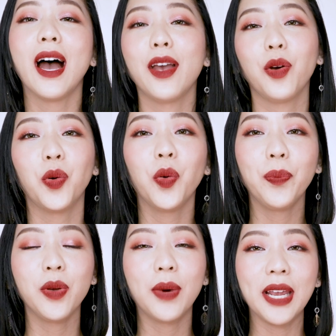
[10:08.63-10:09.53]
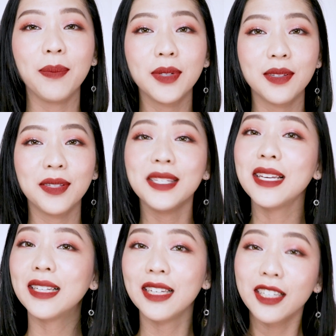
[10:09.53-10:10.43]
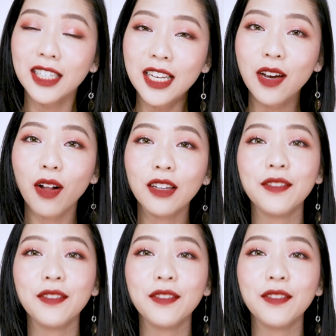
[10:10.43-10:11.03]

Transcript: I hope you were able to see clearly all